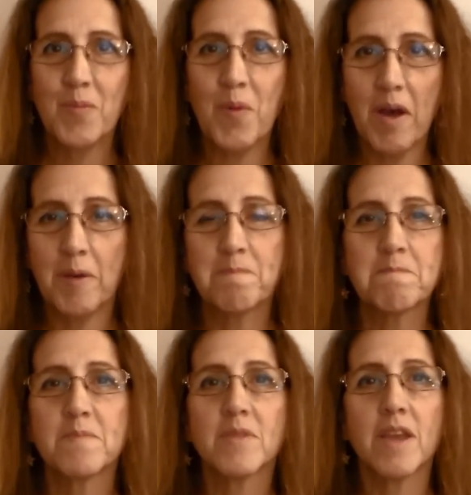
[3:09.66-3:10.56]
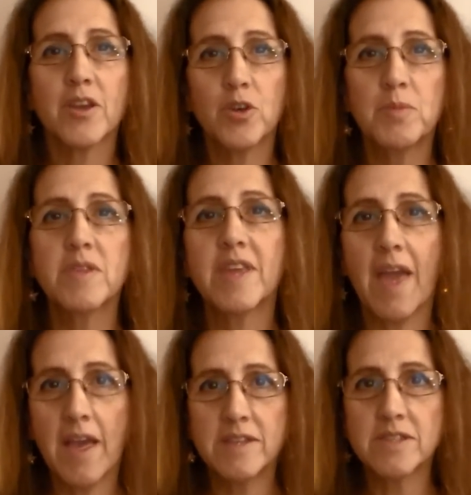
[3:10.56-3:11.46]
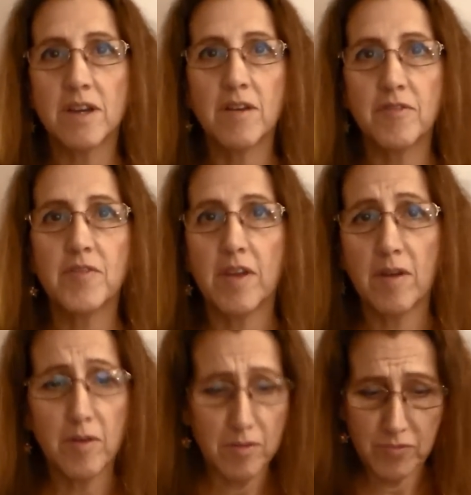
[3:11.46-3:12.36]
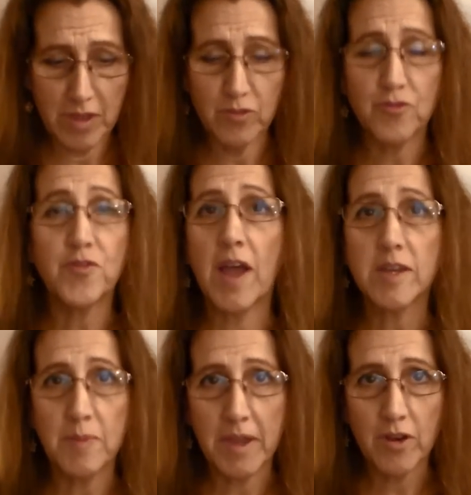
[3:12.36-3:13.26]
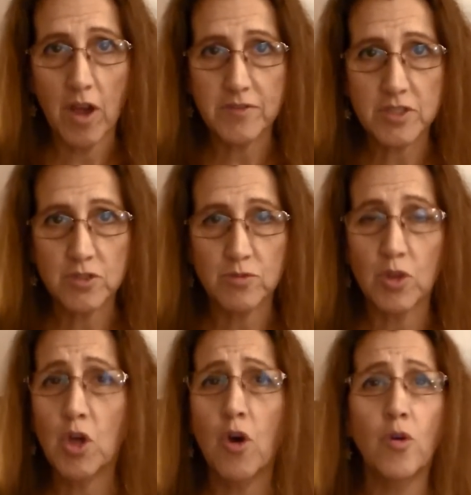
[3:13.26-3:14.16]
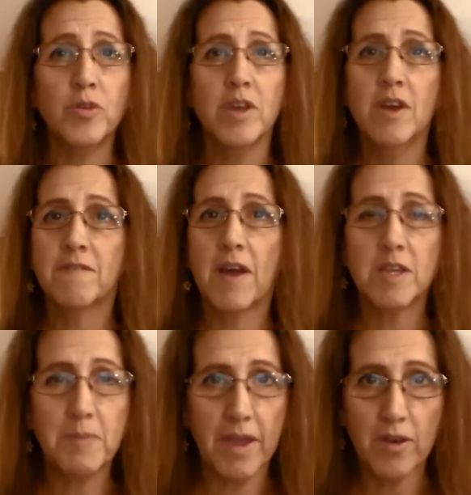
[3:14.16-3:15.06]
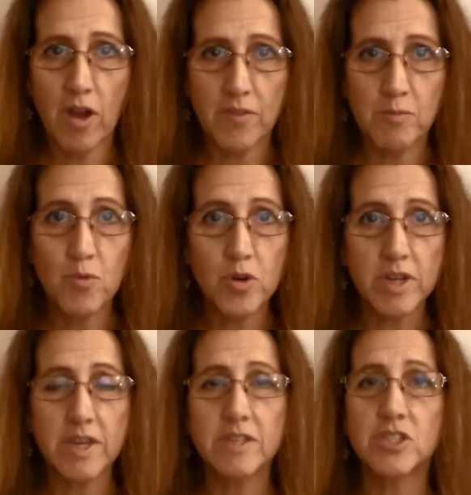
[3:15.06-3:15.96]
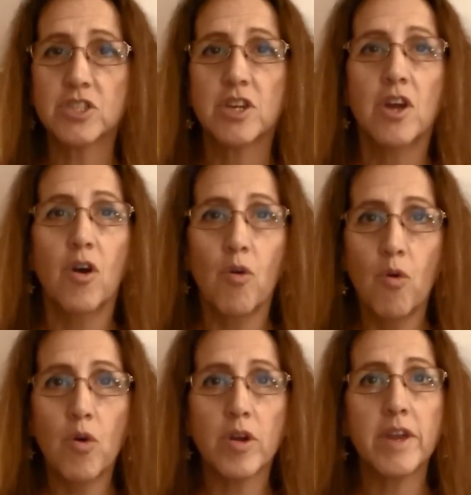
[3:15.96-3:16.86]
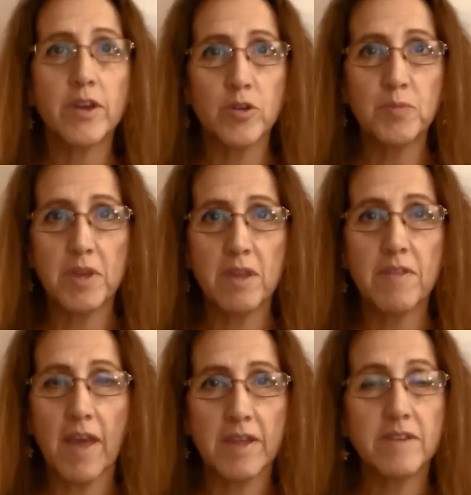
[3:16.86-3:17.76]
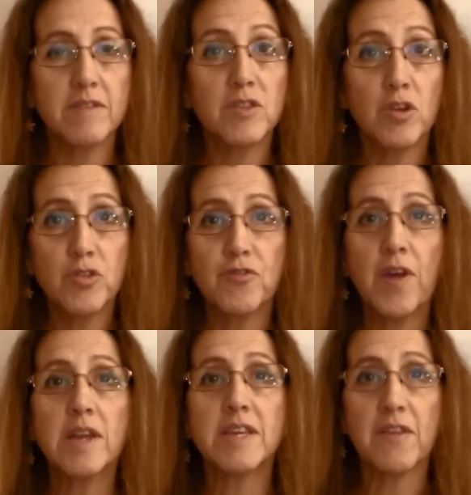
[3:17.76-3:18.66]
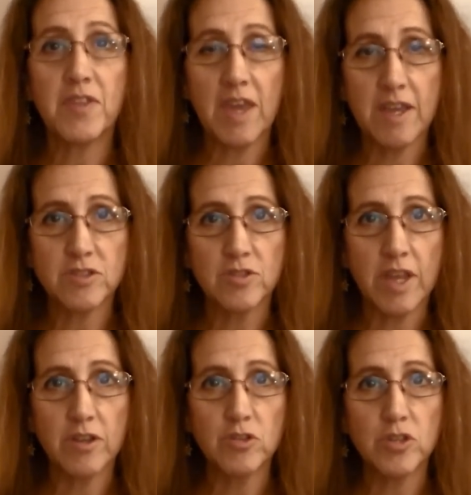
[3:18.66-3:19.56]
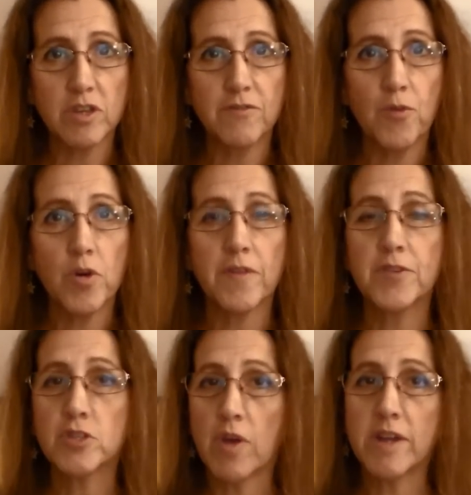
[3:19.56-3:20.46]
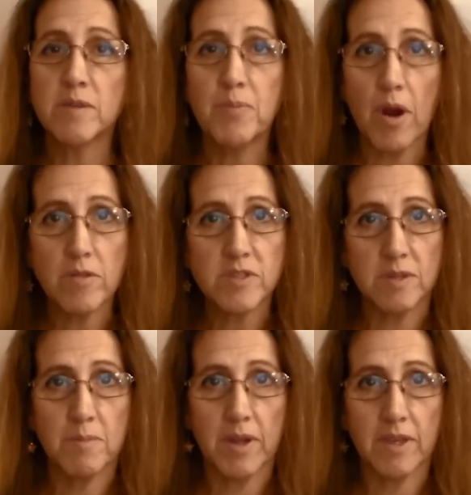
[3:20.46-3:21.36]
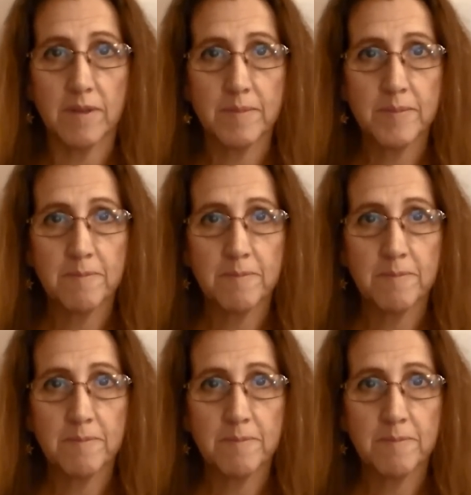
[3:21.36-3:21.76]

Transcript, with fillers: But it could be the end of uh, that you finally paid off a student loan, finally paid off a mortgage, or it could be that you know you finally get the answer that you're looking for if you're trying to borrow some money.